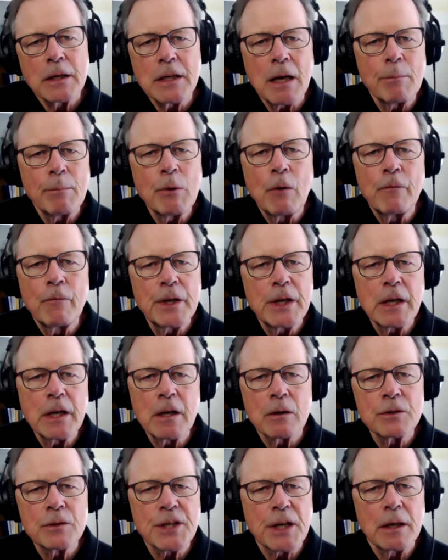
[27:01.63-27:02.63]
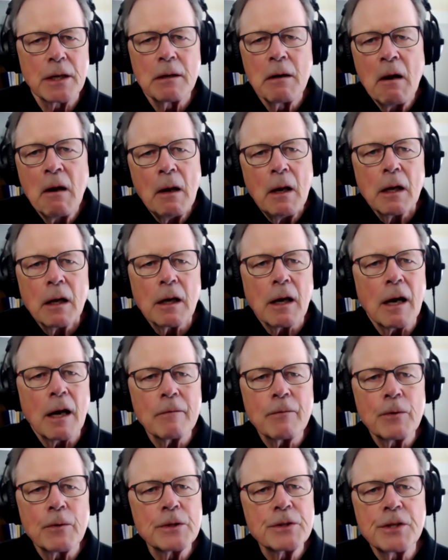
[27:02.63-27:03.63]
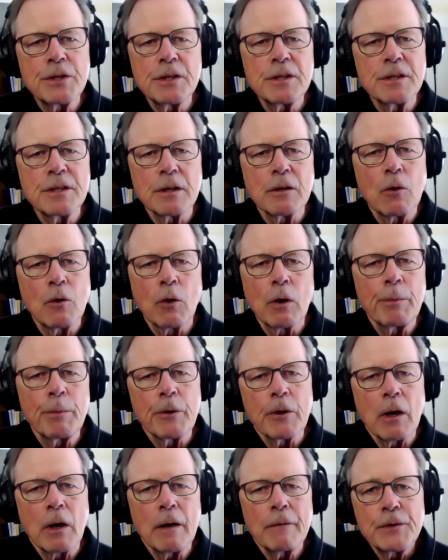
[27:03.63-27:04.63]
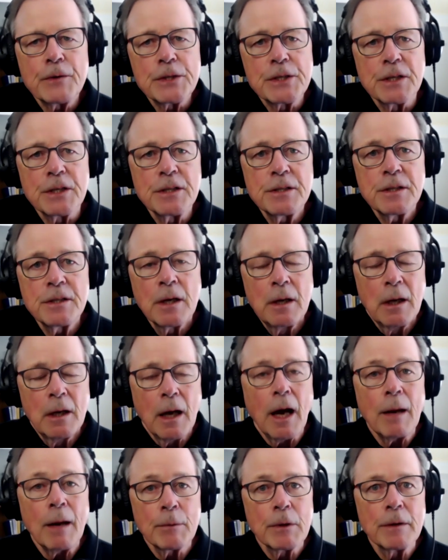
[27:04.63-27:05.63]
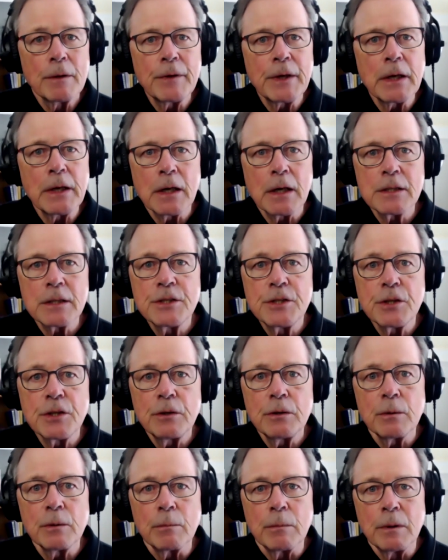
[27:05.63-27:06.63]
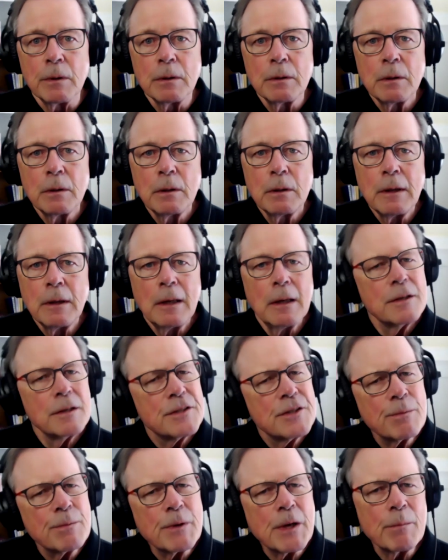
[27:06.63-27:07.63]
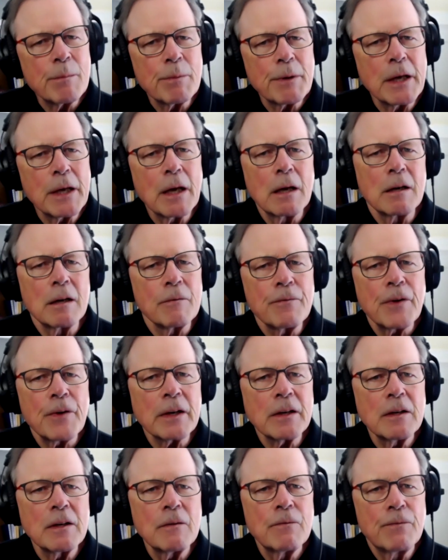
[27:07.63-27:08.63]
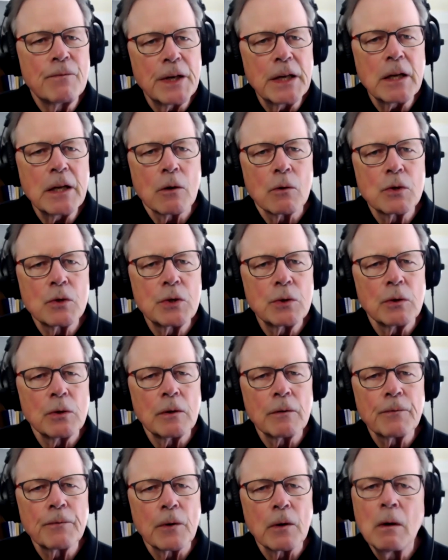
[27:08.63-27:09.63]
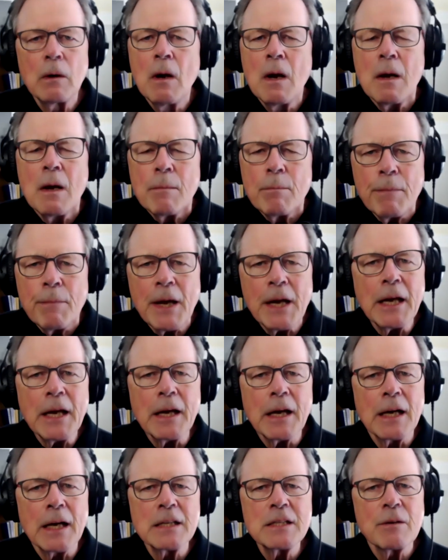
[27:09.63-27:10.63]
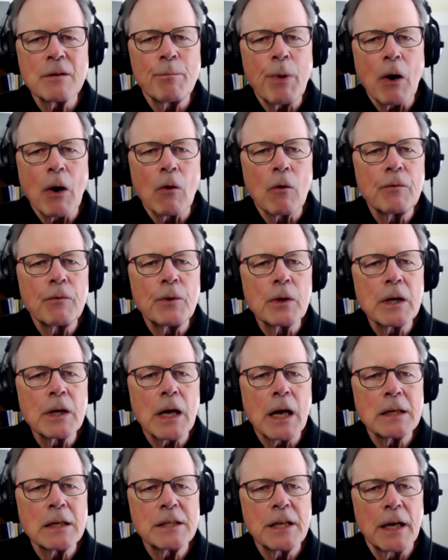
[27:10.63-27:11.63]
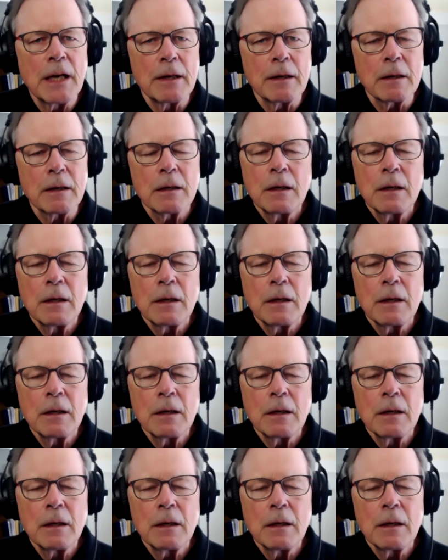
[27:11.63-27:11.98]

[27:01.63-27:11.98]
demo videos at conferences and corporate offices, I'm living on Zoom. Zoom can be an effective video tool for many kinds of powerful content.